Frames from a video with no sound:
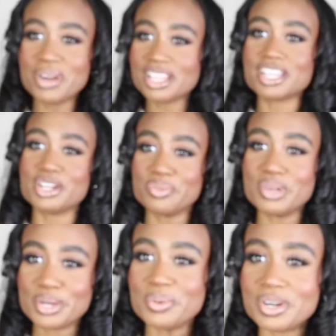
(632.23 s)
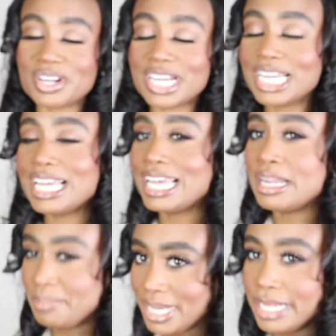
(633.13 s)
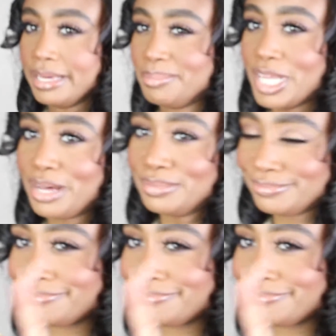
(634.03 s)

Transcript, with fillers: probably gonna reorder it in a medium now.